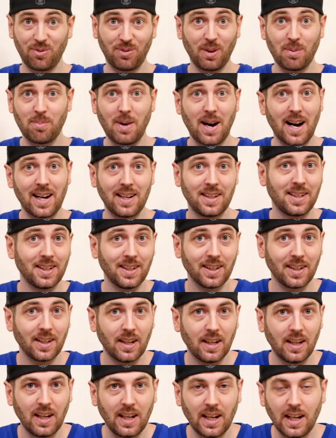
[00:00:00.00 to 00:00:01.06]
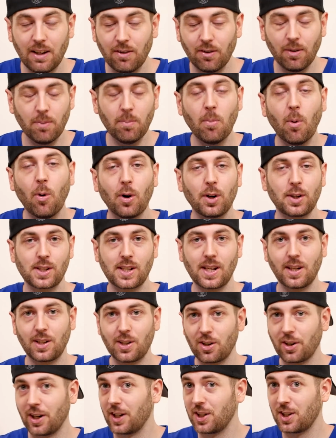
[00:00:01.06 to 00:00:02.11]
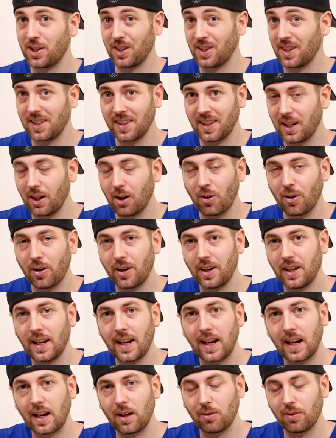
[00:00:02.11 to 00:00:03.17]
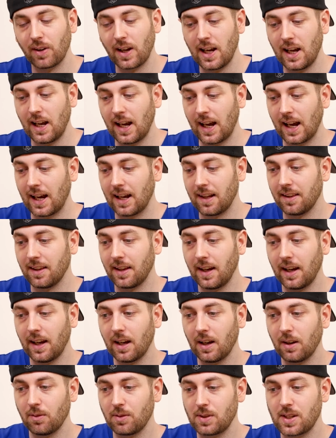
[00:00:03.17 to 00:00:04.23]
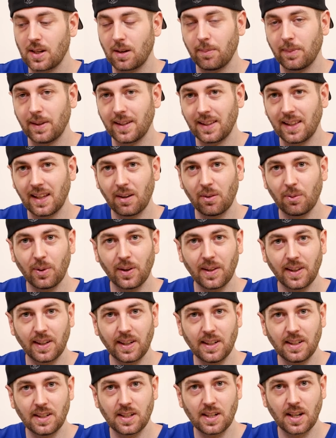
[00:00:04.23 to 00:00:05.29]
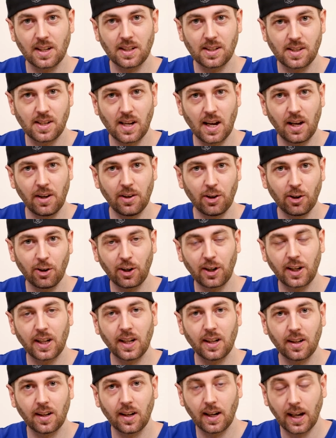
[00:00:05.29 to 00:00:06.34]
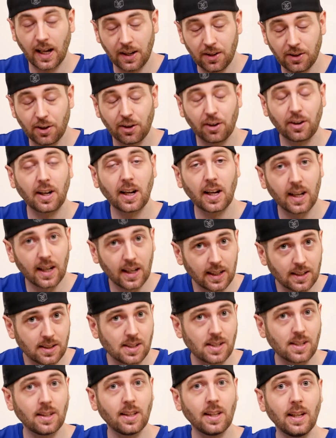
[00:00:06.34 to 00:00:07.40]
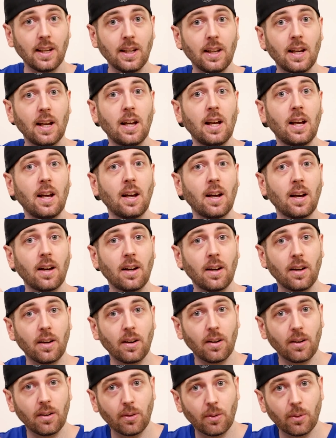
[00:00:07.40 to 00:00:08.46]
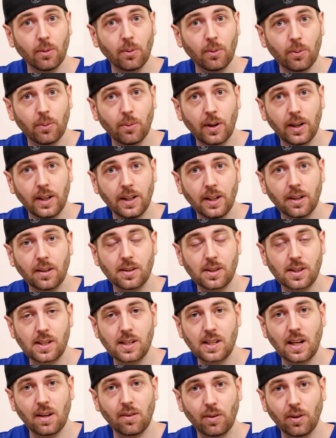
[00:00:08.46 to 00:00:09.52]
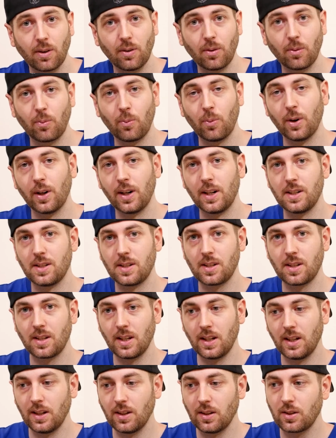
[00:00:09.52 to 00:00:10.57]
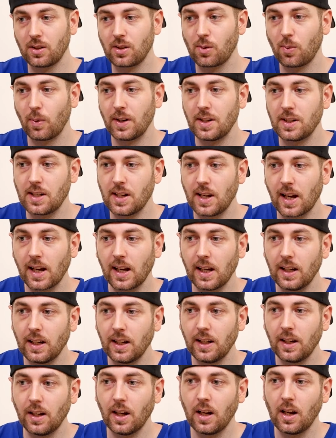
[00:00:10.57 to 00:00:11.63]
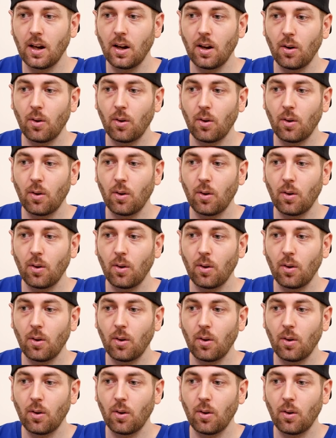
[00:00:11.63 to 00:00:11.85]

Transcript: of the market, even more saturation than they already have, and they have something that really does undercut undercut the uh, Radeon Seven, whereas the 2080,